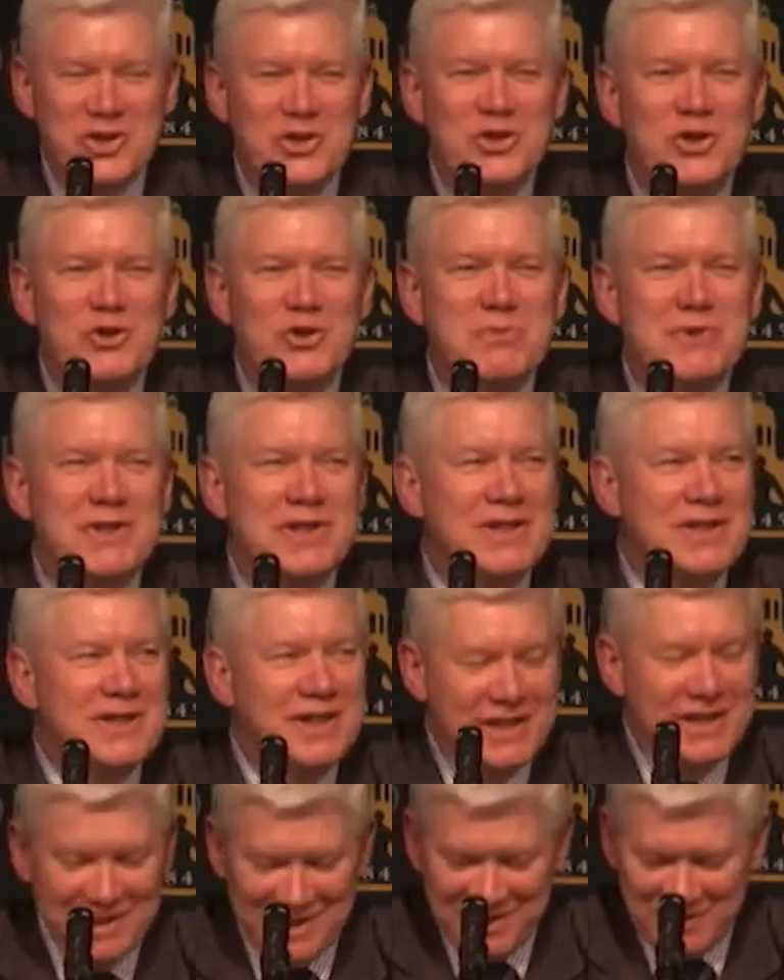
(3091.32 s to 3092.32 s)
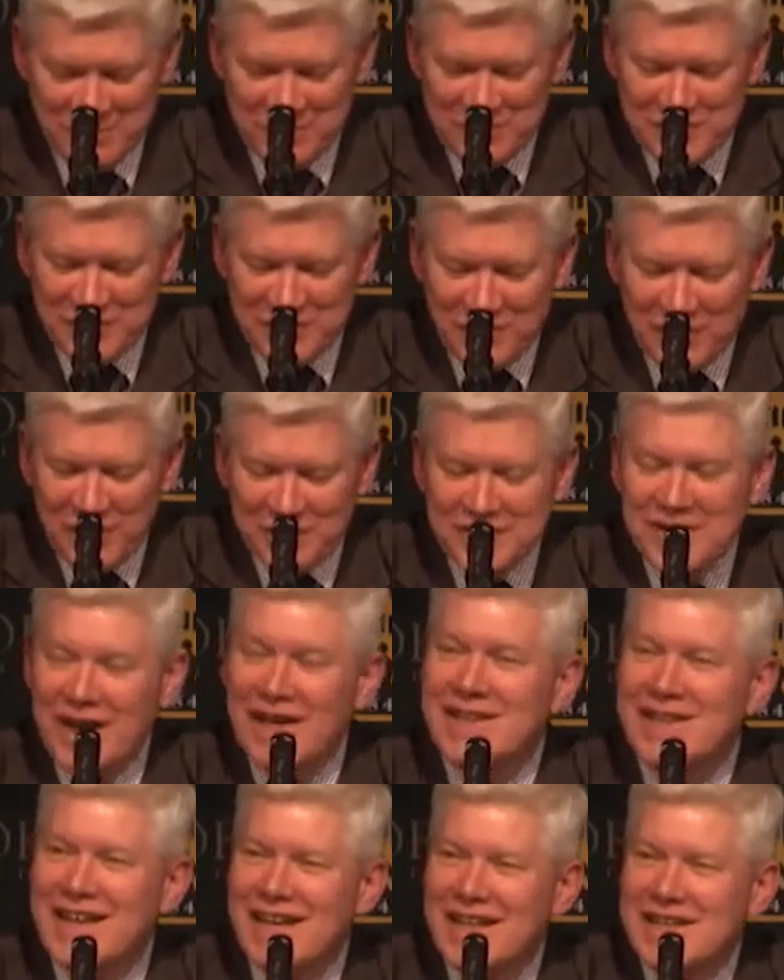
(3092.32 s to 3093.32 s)
Newman was not
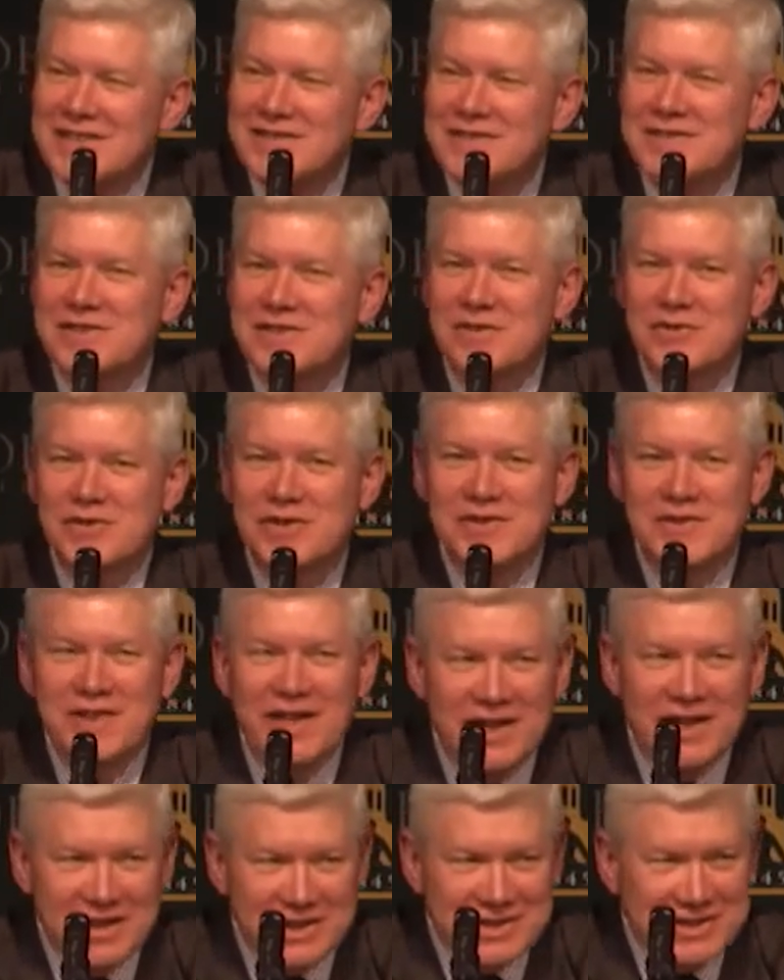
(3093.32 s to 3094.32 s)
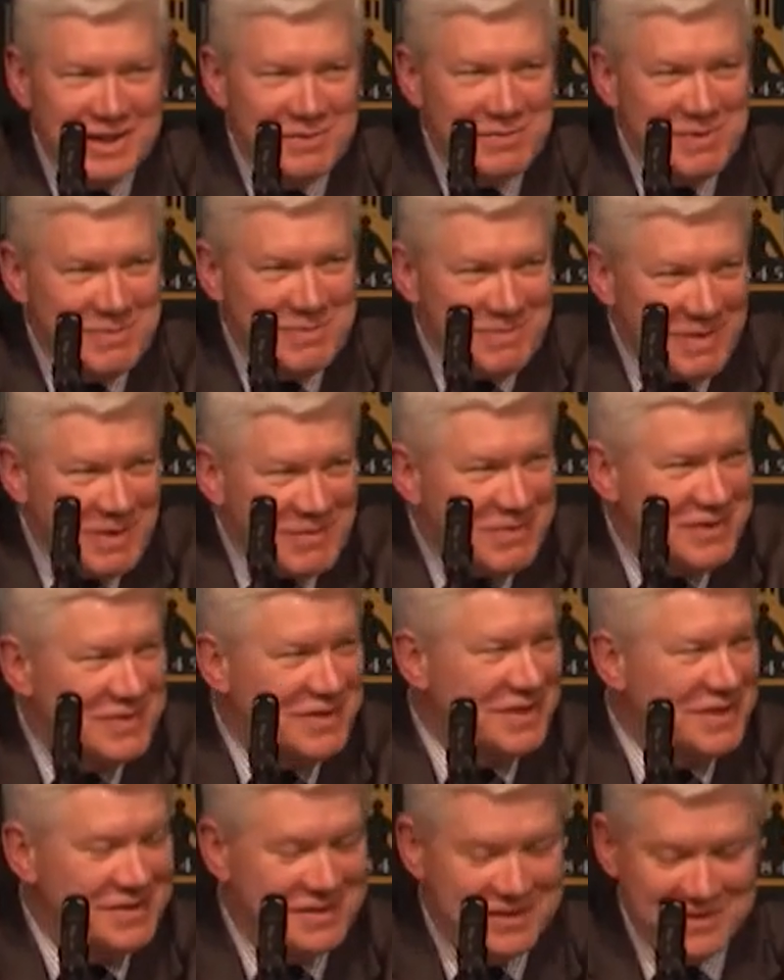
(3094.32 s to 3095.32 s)
against research. Let me
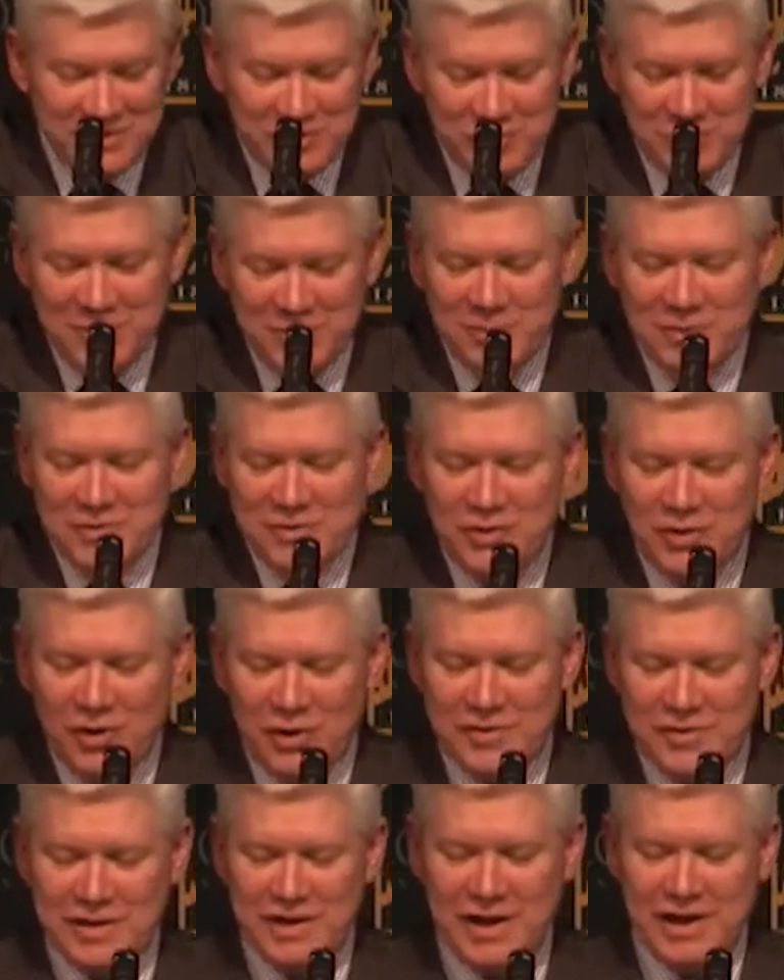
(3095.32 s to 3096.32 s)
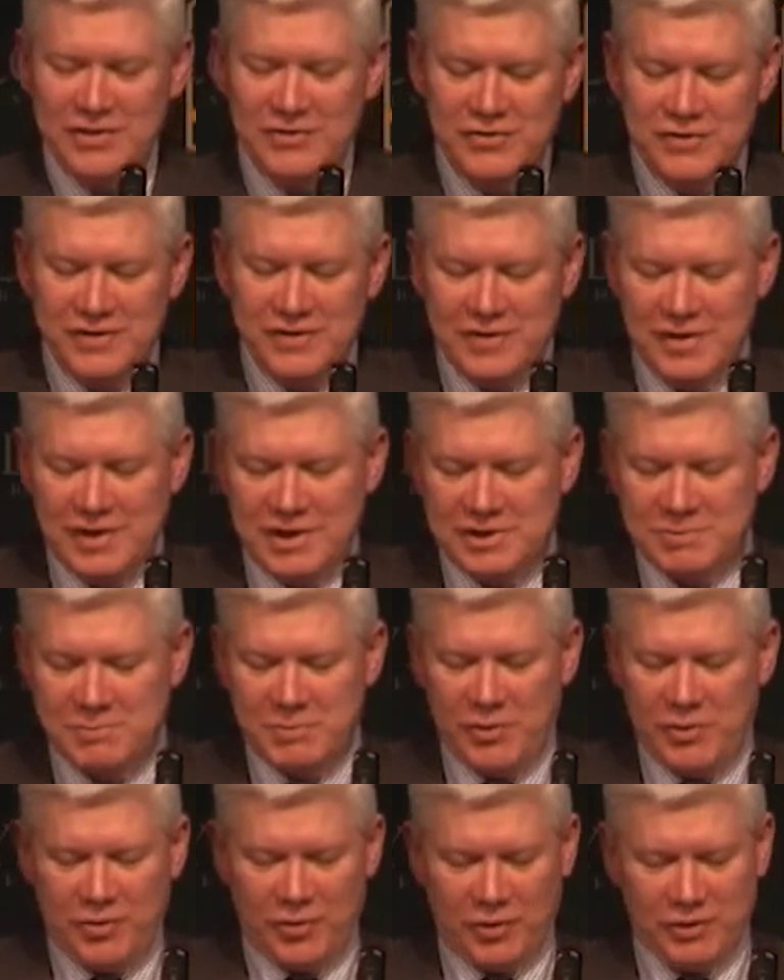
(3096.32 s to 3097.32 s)
emphasize this. Newman was not against research,
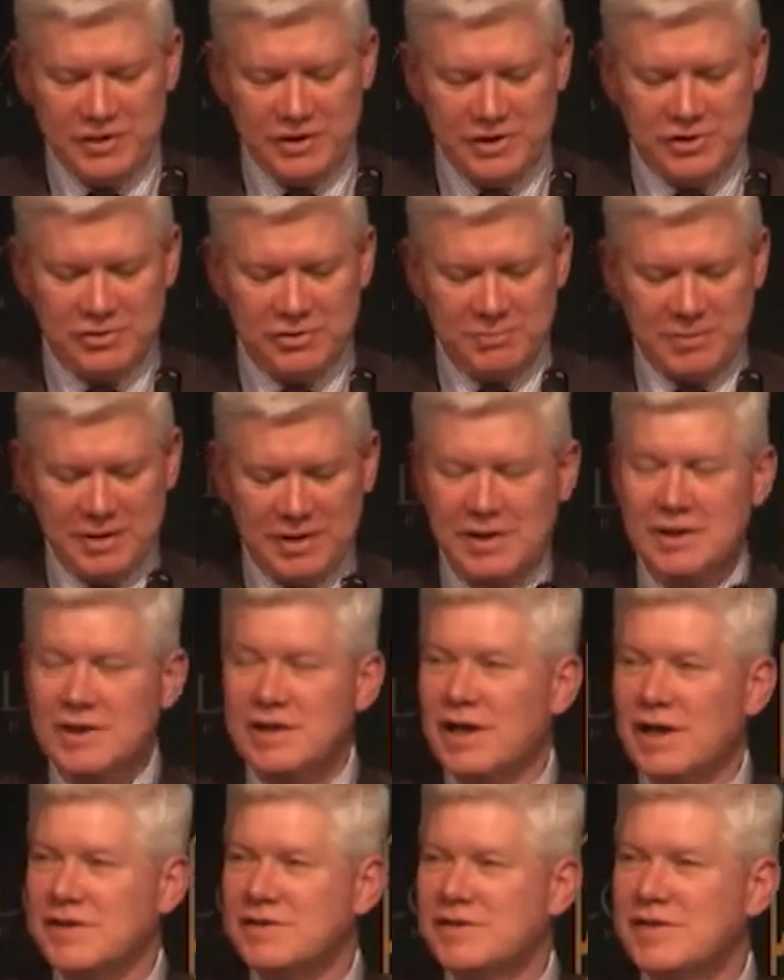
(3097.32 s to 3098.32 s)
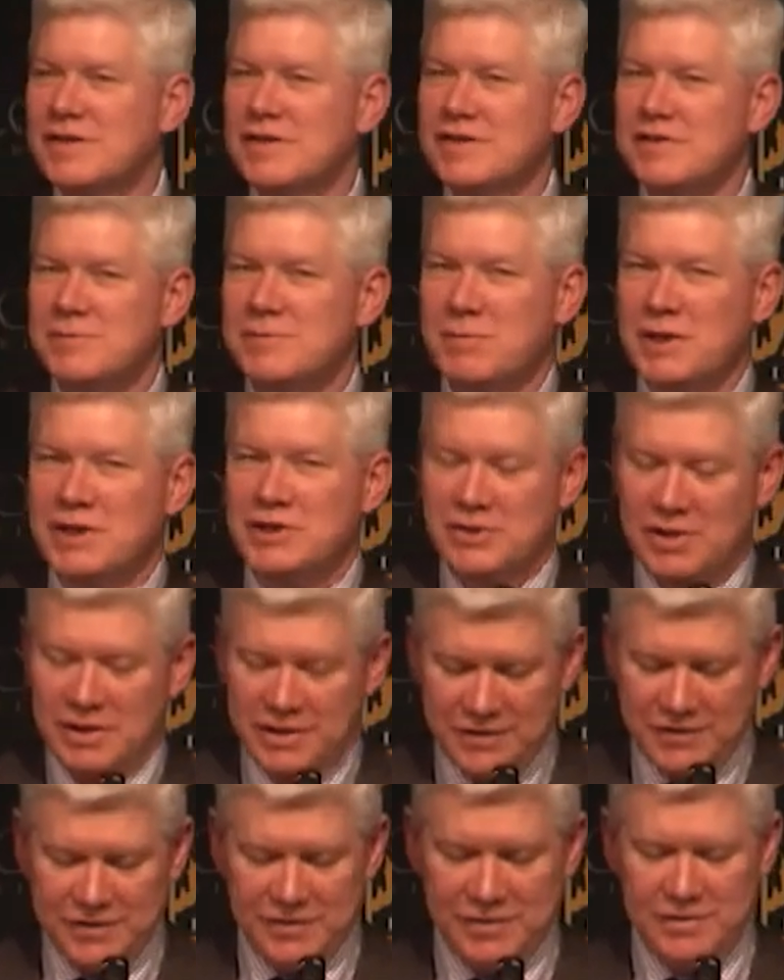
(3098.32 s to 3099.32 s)
but thought it should be conducted in special
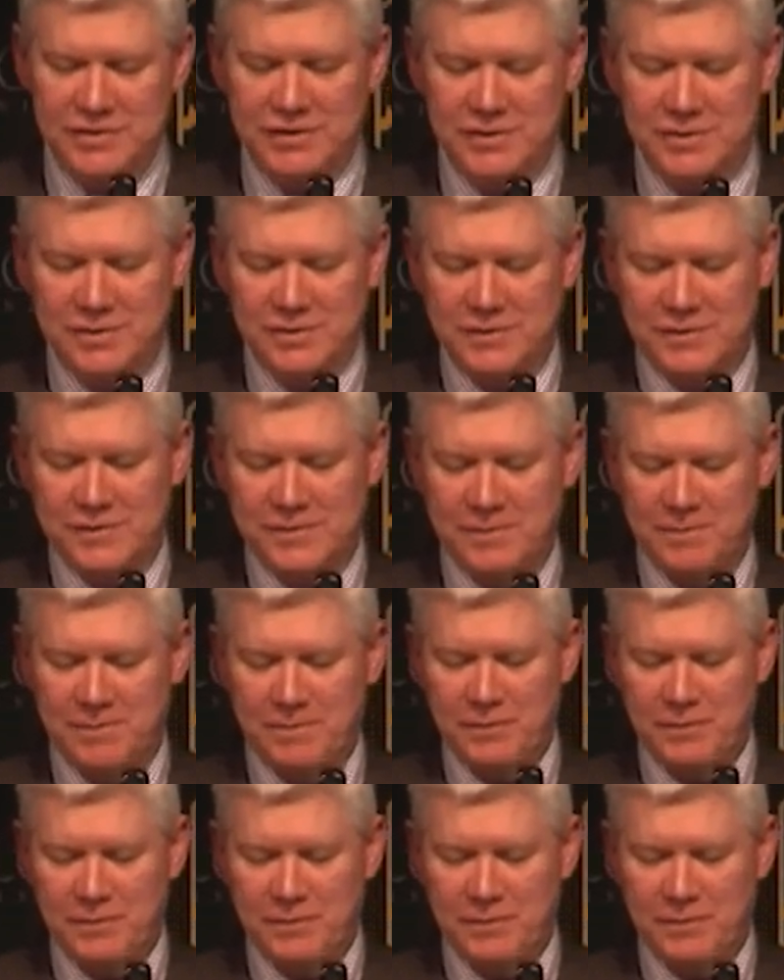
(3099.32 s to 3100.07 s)
institutes.